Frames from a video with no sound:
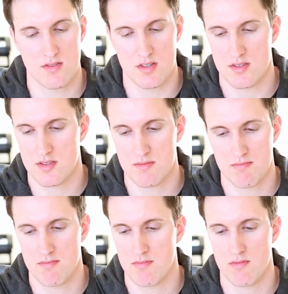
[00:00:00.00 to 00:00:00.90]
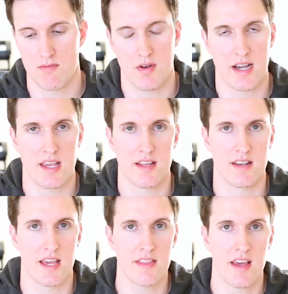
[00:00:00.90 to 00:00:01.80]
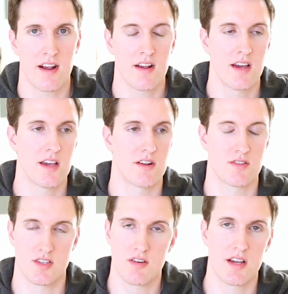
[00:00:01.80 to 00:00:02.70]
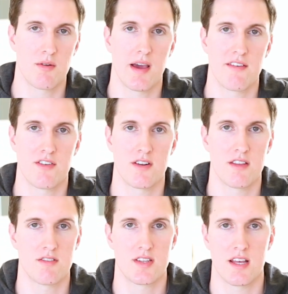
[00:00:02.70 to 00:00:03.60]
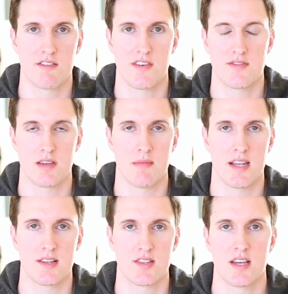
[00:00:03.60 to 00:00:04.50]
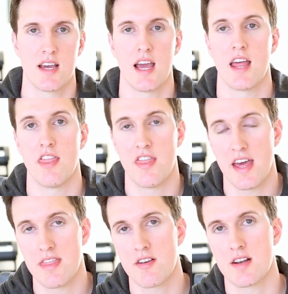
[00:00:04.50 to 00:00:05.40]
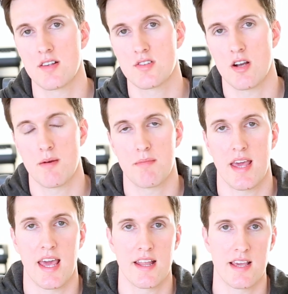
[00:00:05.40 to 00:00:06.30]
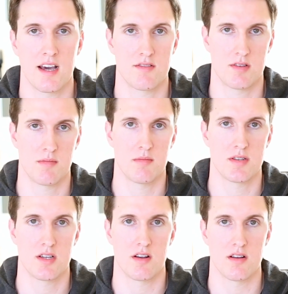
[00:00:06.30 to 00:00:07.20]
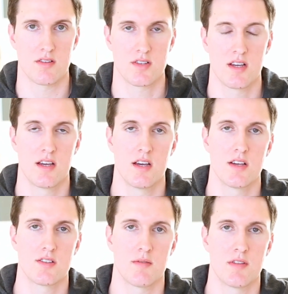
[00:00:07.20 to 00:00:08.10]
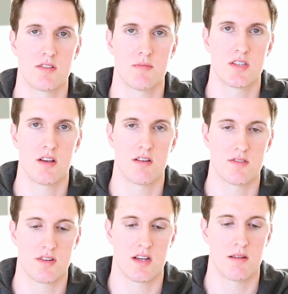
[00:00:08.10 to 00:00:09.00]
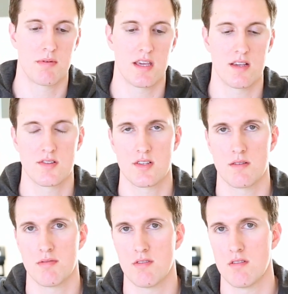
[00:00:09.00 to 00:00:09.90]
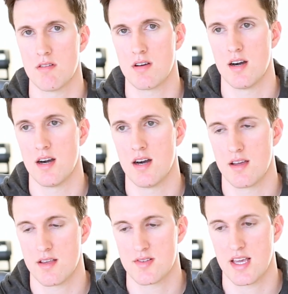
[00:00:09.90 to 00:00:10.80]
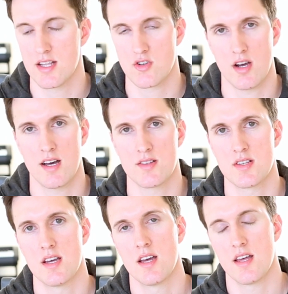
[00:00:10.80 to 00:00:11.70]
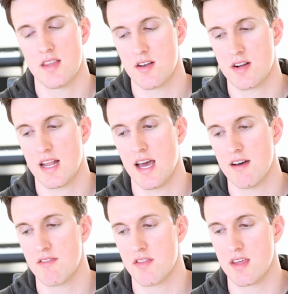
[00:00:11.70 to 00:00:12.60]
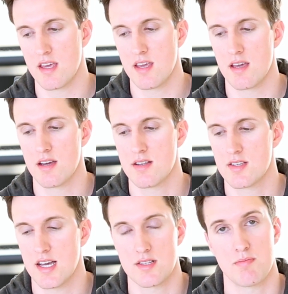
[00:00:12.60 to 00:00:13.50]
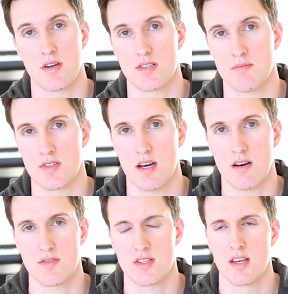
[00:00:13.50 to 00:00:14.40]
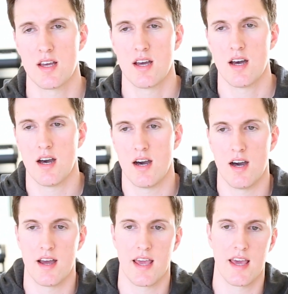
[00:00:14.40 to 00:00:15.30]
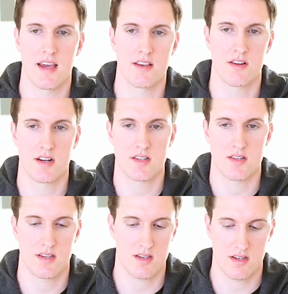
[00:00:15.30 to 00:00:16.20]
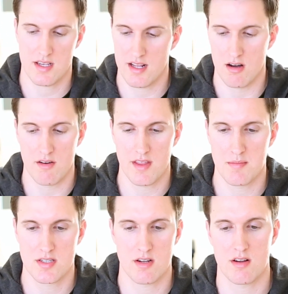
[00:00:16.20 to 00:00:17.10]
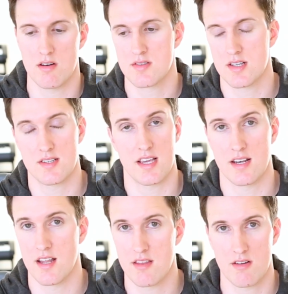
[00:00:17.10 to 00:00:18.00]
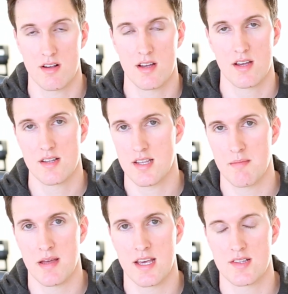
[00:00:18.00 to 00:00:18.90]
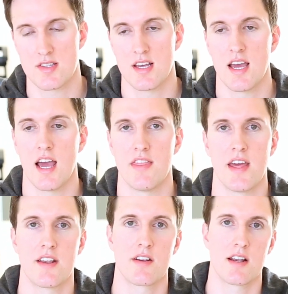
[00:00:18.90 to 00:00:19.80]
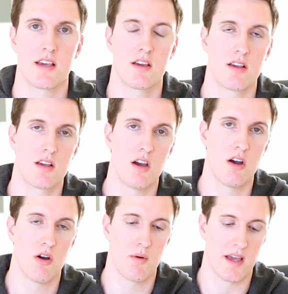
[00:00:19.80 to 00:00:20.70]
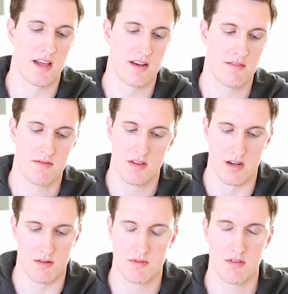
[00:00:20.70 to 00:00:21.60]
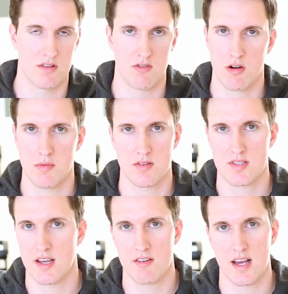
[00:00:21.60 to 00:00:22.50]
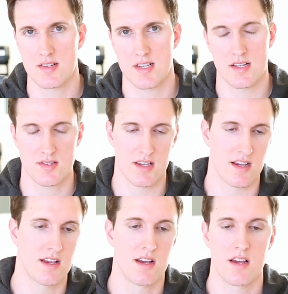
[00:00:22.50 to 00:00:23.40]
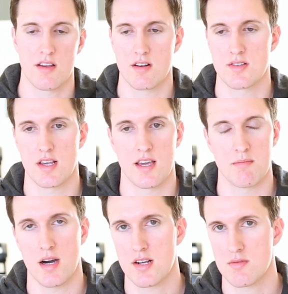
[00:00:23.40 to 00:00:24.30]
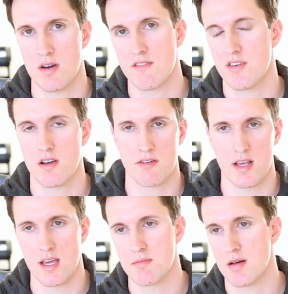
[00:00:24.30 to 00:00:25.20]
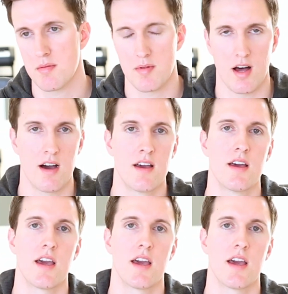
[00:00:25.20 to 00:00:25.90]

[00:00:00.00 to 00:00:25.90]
just ready and in there, you're still going to wait for another 10 or 15 minutes, and then they're going to start handing out some of the materials. Some of those materials are going to be simple scantrons. Then you're going to have the test books themselves, and you're going to get all of that material. It's going to take another 10 minutes, and then you're going to go and, you know, do the normal standardized testing. They're going to say, in box 1, fill out your name, blah, blah, blah.